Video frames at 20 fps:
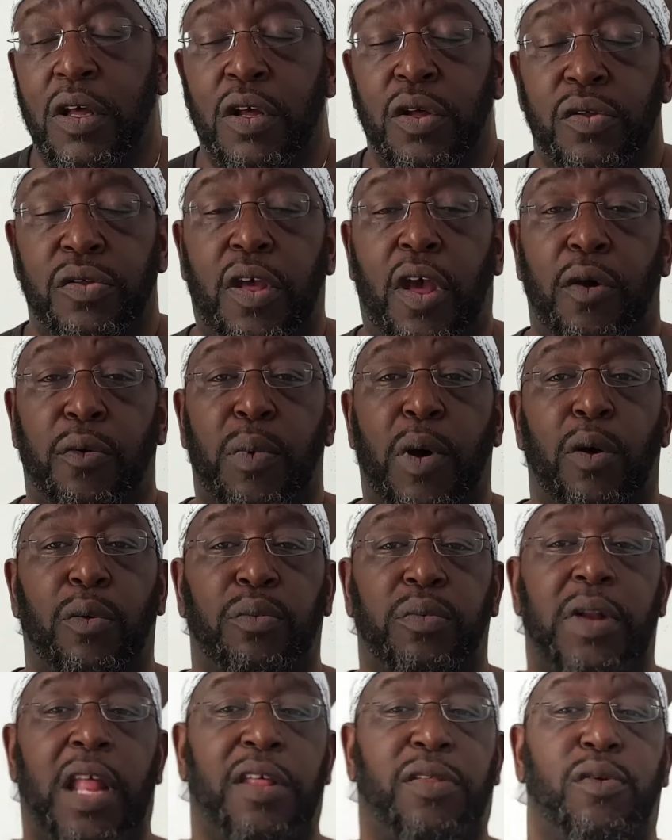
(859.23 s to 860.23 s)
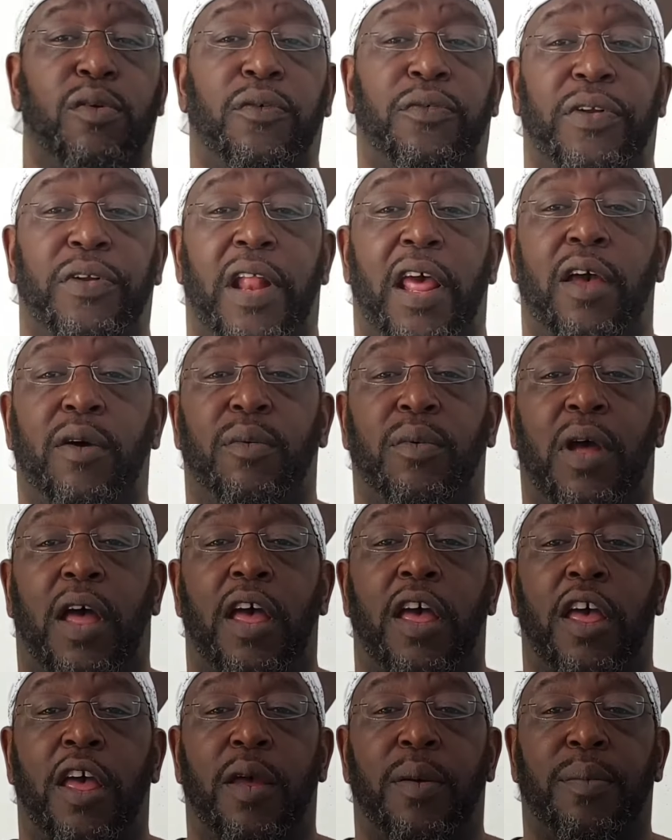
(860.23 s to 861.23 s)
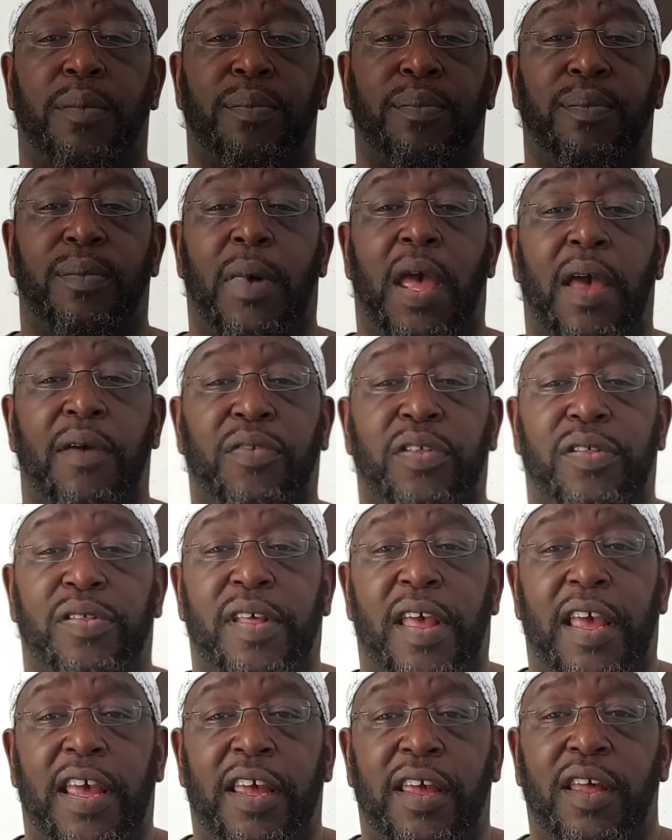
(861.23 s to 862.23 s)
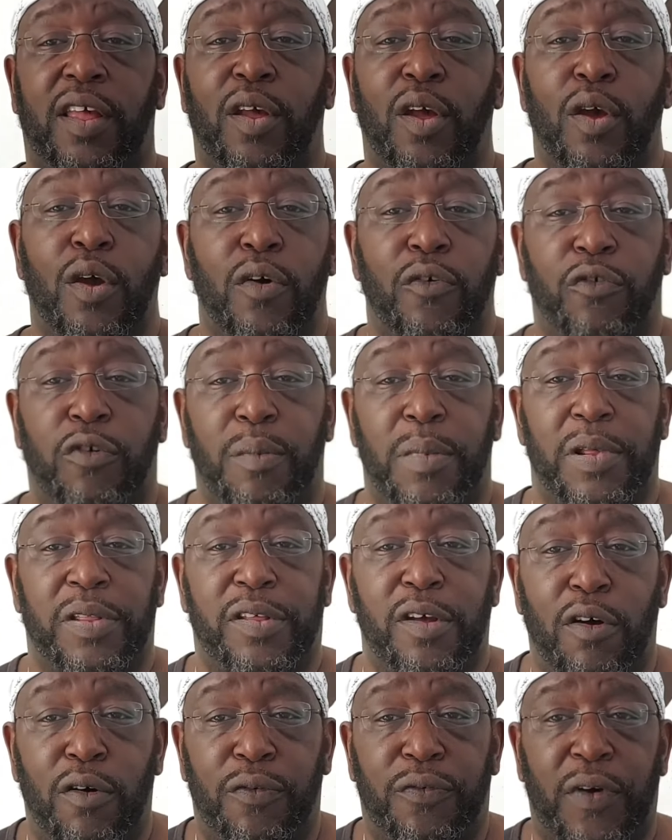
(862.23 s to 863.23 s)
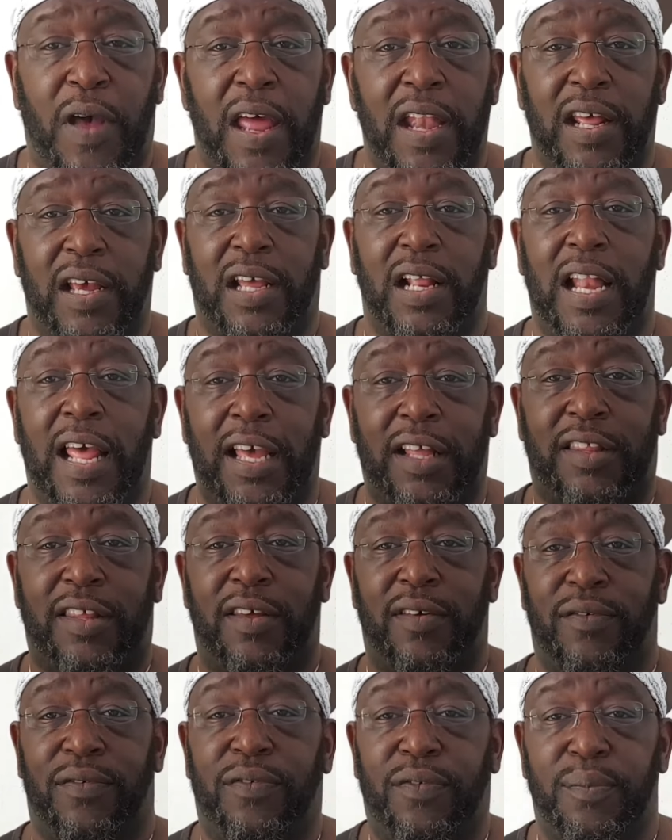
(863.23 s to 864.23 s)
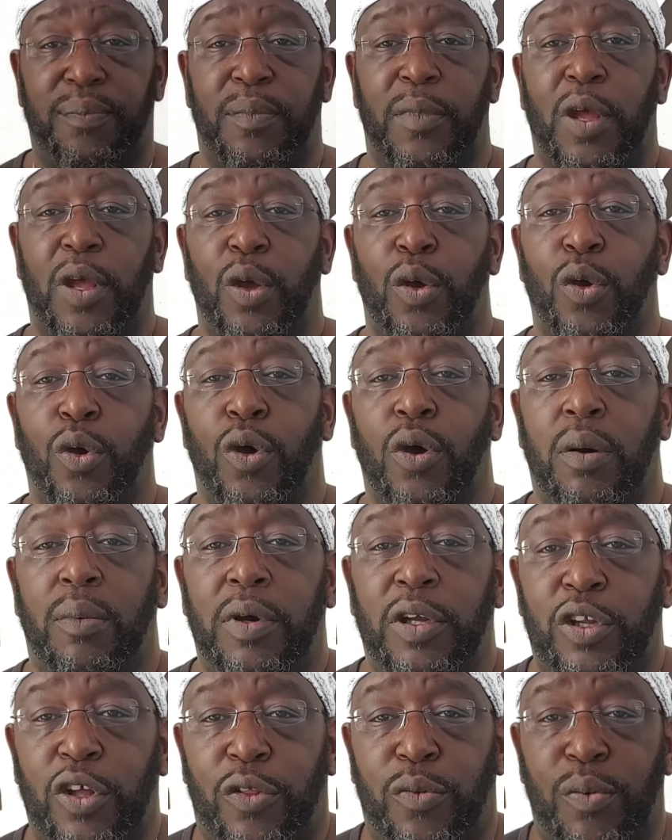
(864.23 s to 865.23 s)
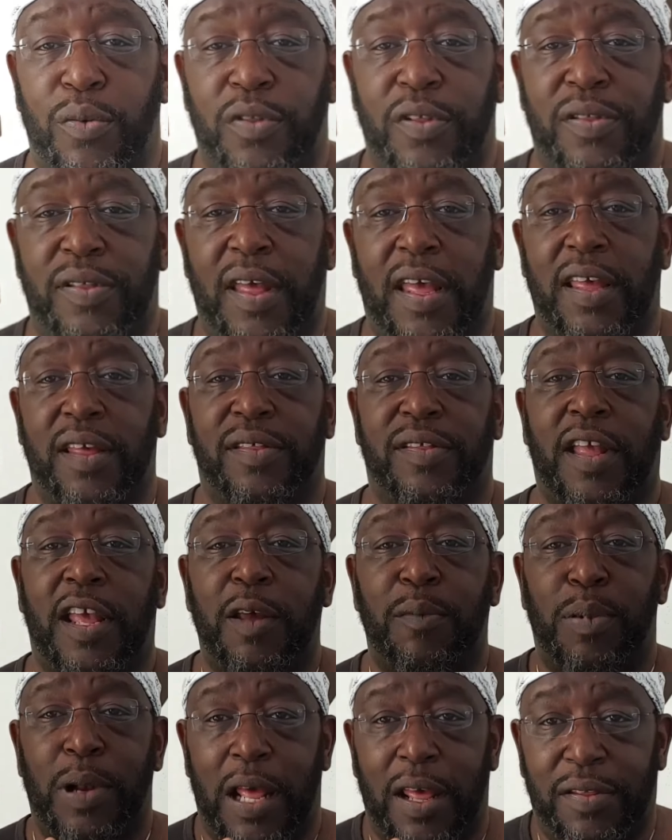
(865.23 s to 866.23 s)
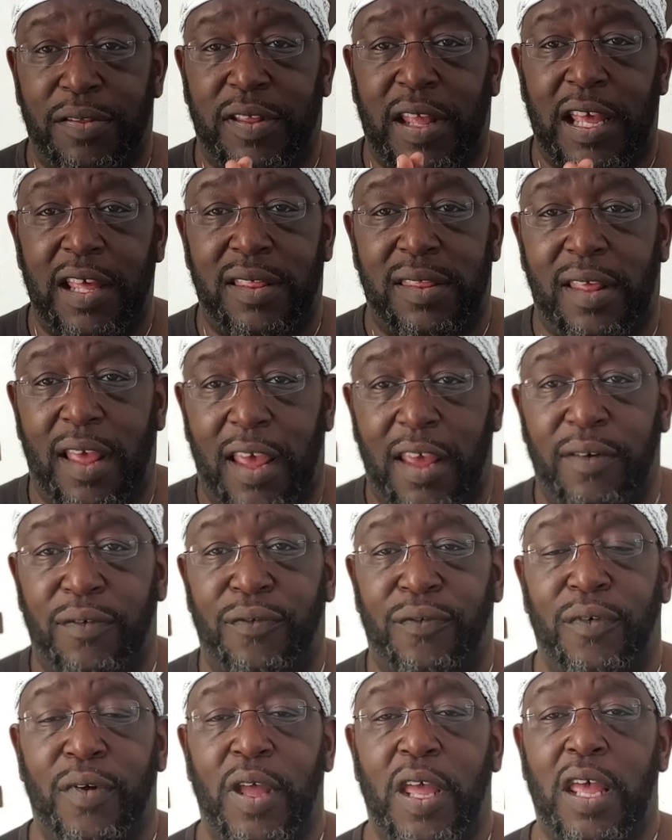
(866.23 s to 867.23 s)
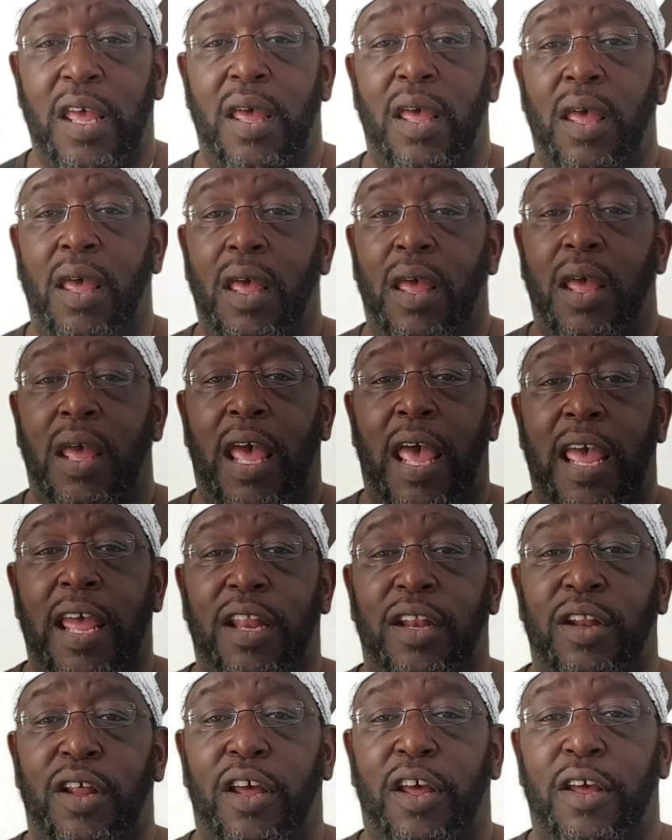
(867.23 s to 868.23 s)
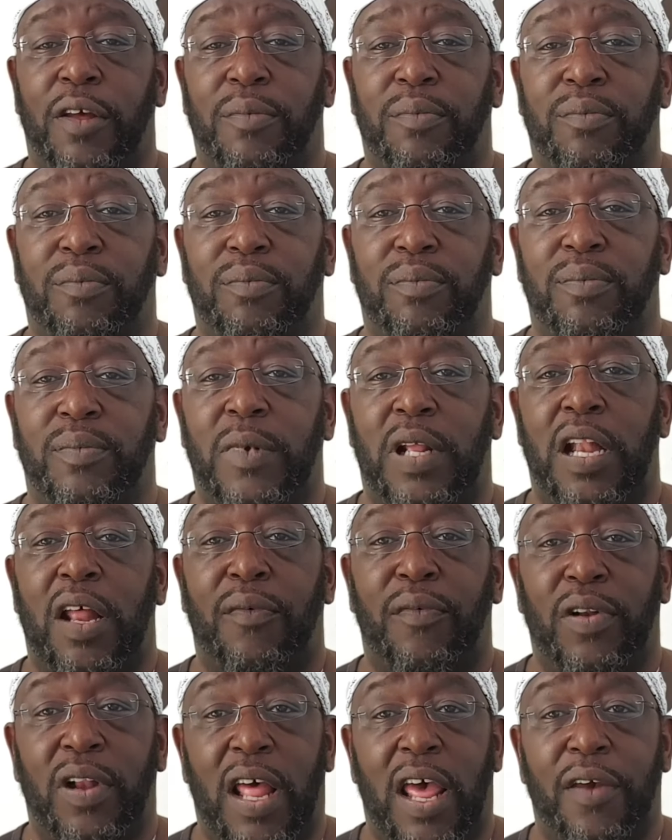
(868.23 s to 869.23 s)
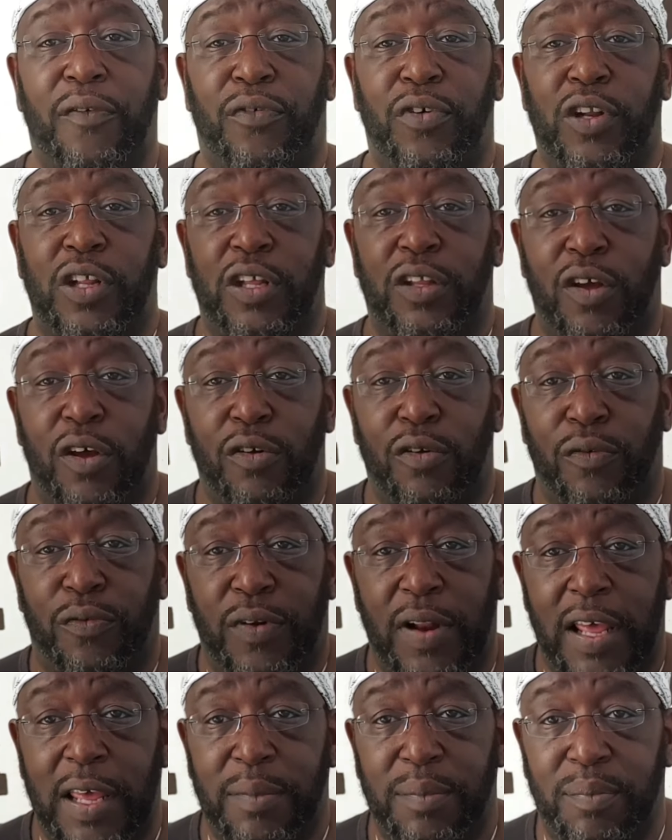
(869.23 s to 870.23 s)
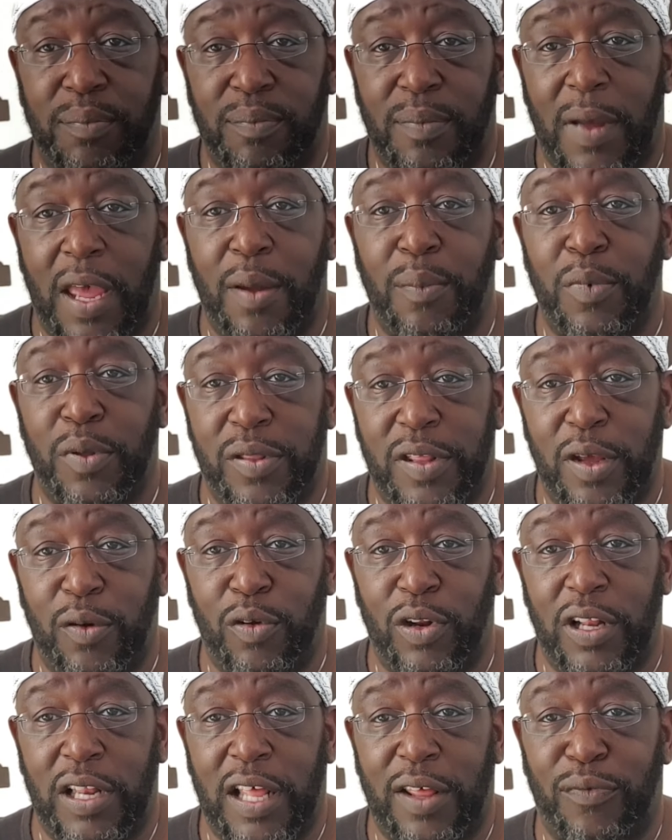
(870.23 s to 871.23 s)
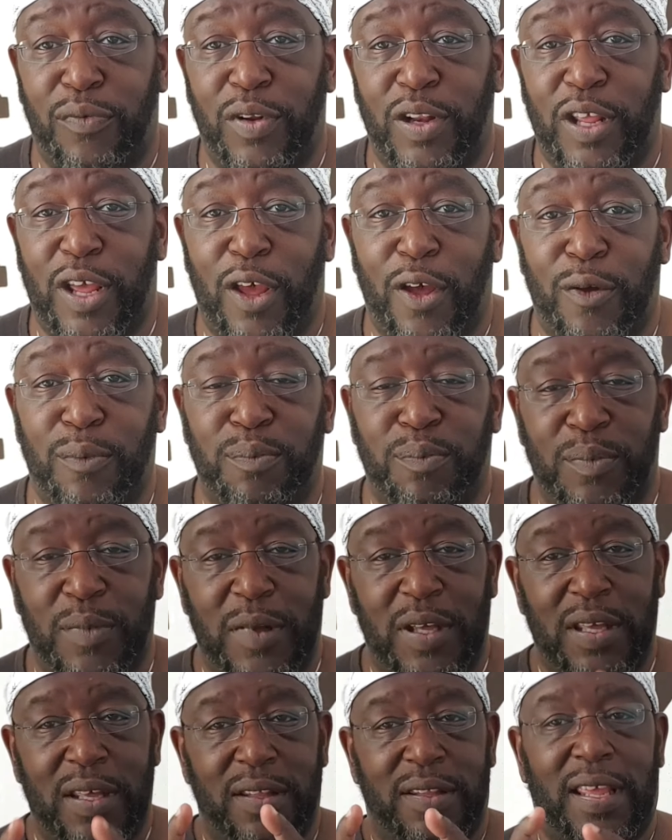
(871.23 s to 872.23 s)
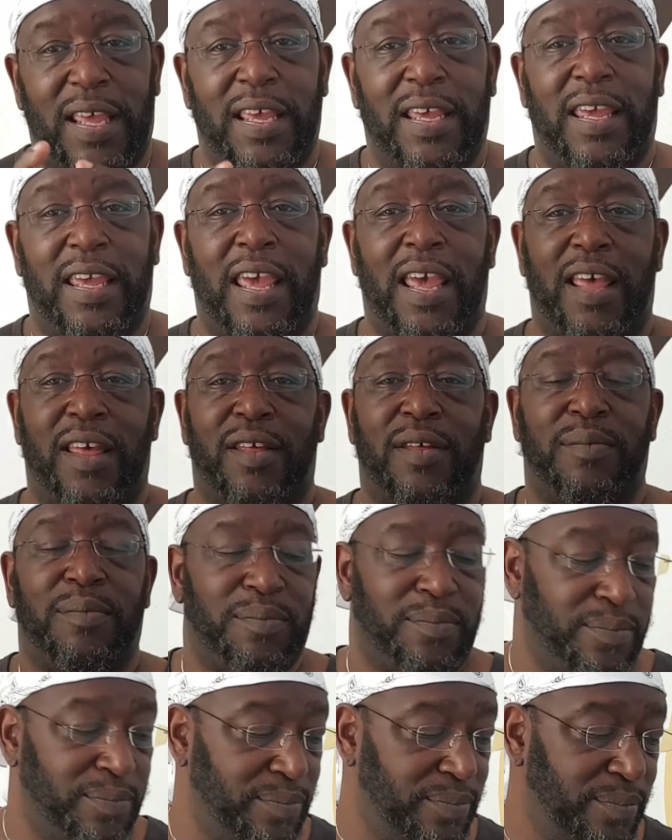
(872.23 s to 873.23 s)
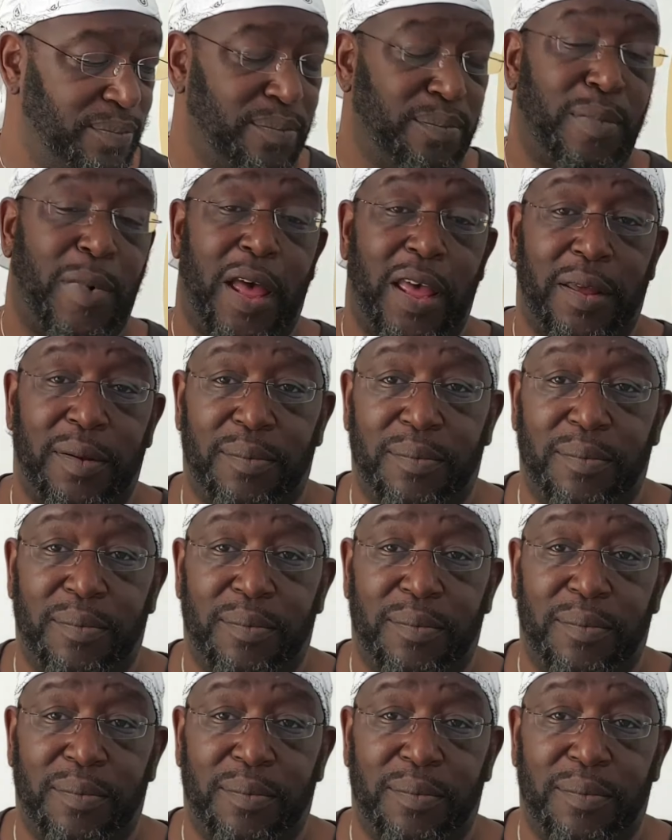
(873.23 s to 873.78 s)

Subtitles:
So, well, that's all for now. I have to say, for myself and a collective, we just want to say stay blessed, stay safe, and love and light from the eternal flame, and we'll see you in the next video. Take care. Bye.